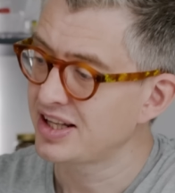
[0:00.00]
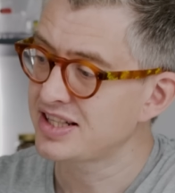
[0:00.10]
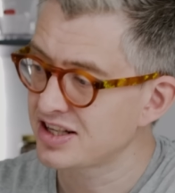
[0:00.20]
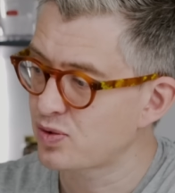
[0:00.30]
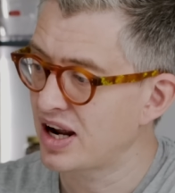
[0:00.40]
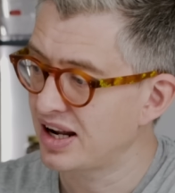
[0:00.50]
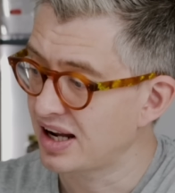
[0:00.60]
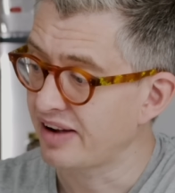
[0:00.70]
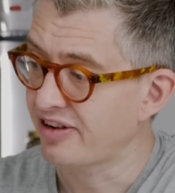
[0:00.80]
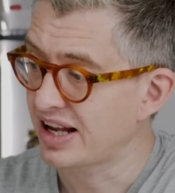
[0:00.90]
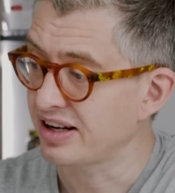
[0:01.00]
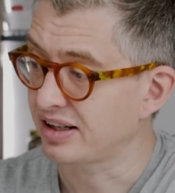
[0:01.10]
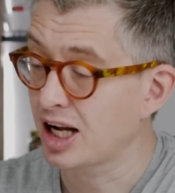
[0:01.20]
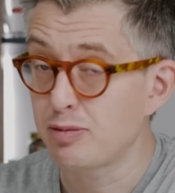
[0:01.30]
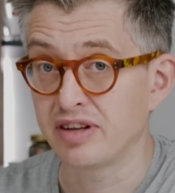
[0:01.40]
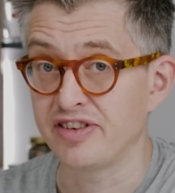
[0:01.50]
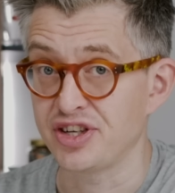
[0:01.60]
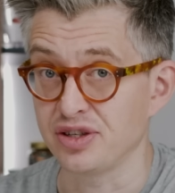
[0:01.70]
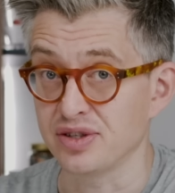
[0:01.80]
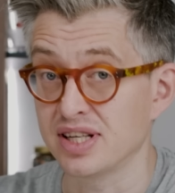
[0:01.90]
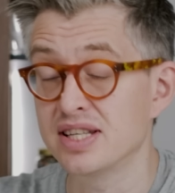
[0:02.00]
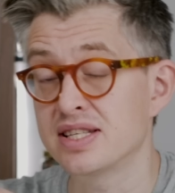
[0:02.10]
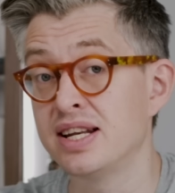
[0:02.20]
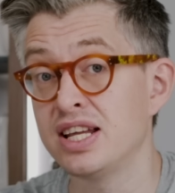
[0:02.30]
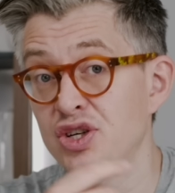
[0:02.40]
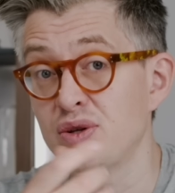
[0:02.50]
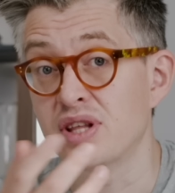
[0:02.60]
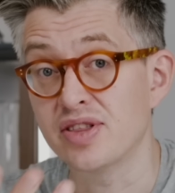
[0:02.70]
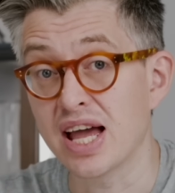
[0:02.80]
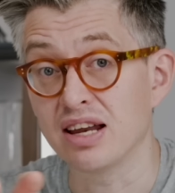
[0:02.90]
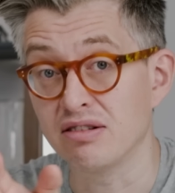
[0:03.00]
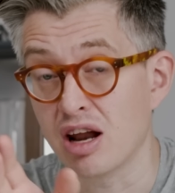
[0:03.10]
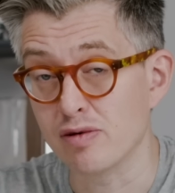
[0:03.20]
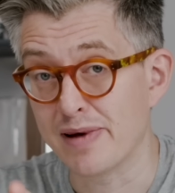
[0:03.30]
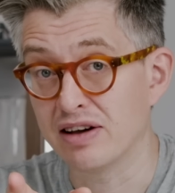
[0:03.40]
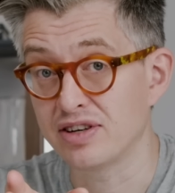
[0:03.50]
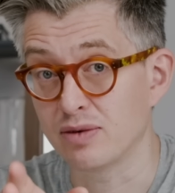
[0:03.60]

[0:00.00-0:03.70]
This is where I've had a couple of issues, and it's an issue that they know about,